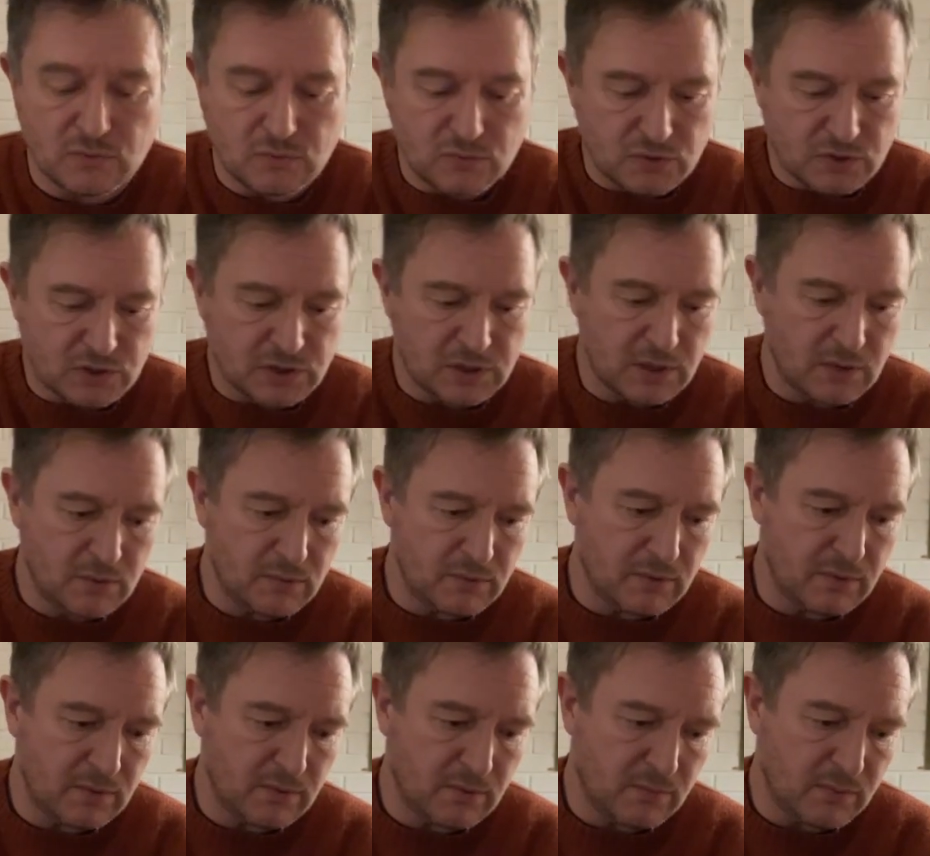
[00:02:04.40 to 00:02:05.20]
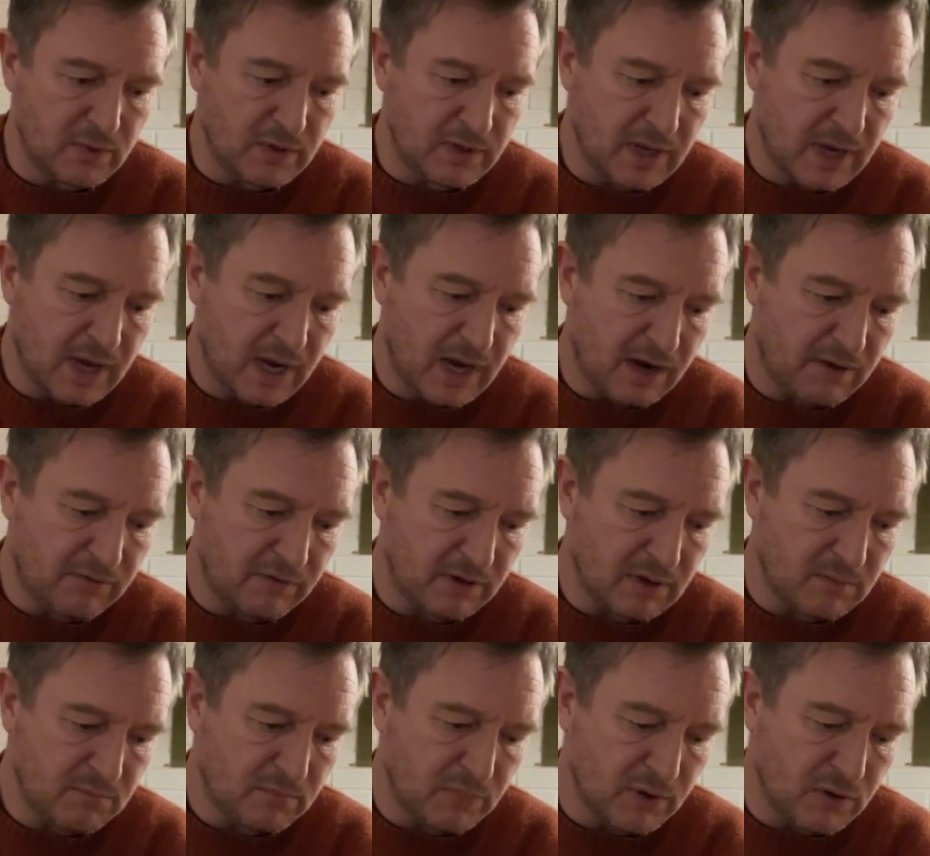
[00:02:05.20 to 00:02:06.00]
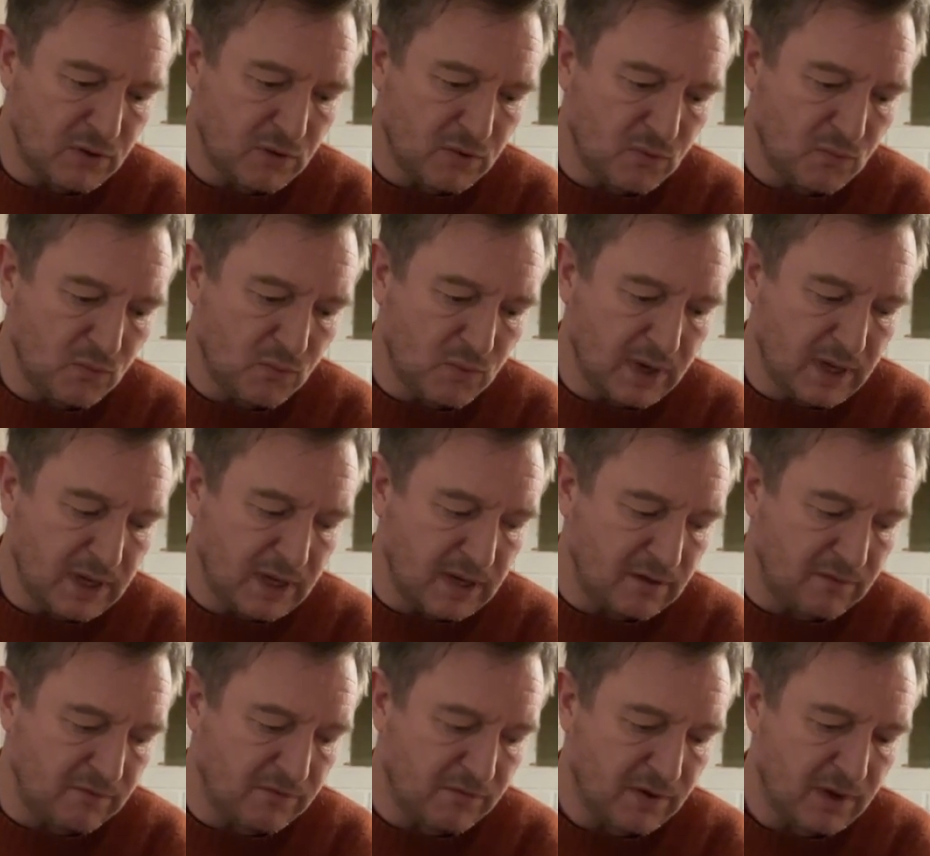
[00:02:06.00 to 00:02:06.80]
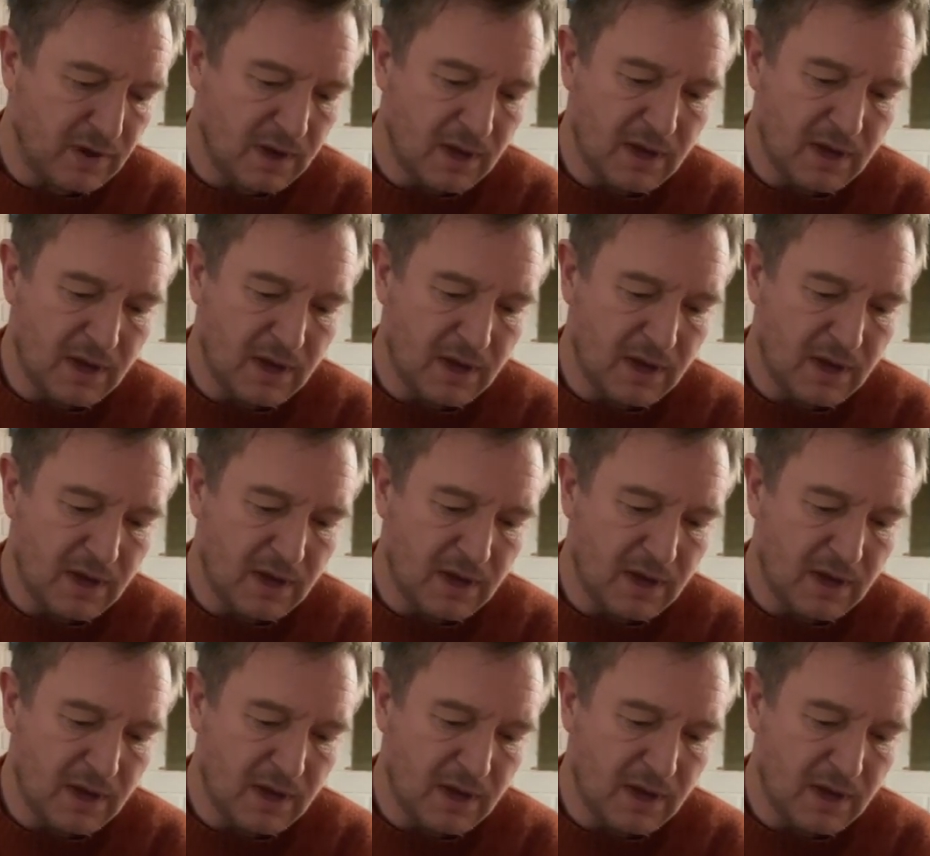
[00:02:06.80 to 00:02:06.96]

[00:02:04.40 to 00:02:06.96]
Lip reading: also with a herringbone weave,